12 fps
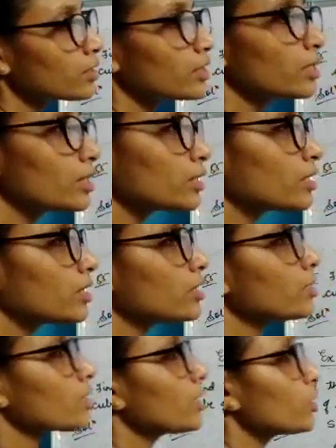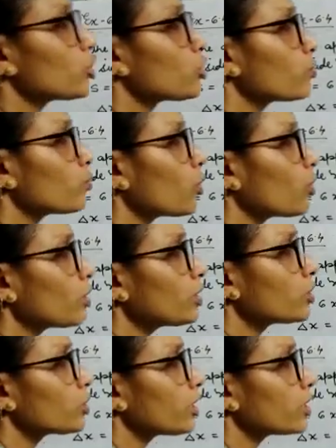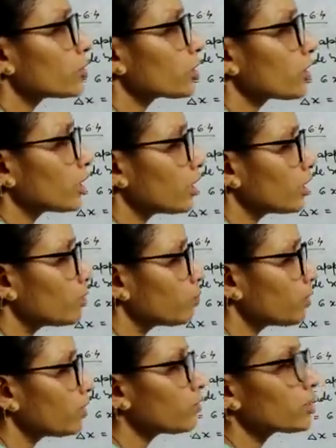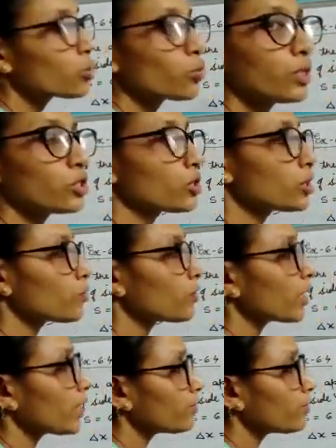Since small change in the previous questions we have read,